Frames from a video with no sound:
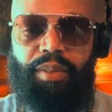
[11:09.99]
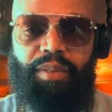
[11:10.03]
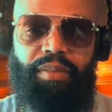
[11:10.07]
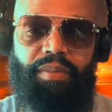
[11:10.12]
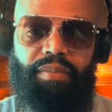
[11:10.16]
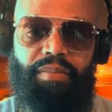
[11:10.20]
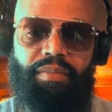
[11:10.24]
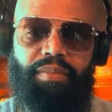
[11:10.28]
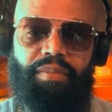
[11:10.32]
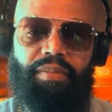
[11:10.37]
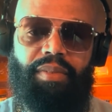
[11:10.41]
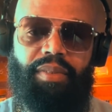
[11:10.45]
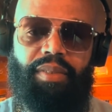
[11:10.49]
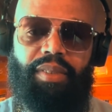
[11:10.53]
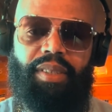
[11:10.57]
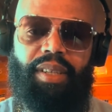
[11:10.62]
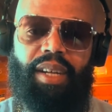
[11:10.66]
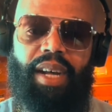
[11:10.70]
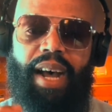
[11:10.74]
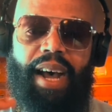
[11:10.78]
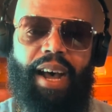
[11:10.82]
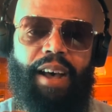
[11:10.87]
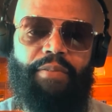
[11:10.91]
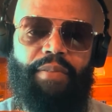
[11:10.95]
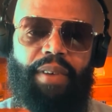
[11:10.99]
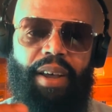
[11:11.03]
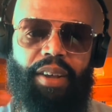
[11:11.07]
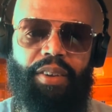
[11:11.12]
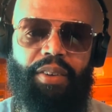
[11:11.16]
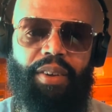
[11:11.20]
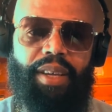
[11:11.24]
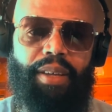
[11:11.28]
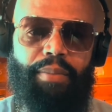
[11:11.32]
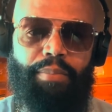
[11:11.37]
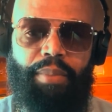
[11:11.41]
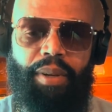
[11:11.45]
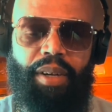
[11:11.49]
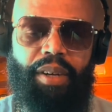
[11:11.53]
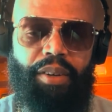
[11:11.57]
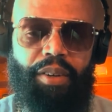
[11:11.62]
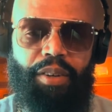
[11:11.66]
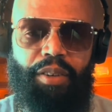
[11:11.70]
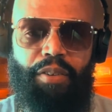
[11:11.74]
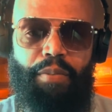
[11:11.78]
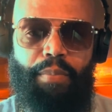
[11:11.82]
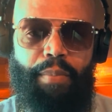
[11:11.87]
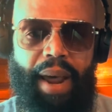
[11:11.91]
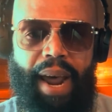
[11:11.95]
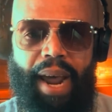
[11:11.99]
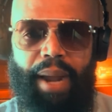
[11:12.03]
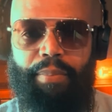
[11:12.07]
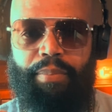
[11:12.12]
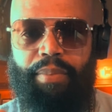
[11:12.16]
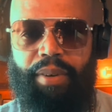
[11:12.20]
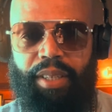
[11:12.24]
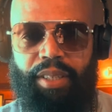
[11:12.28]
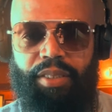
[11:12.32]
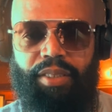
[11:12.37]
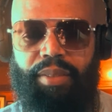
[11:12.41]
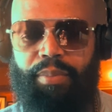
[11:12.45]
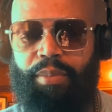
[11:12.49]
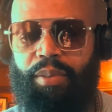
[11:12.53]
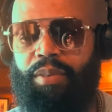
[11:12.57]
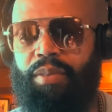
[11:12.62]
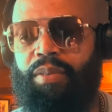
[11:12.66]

a high value imperial MAC principle,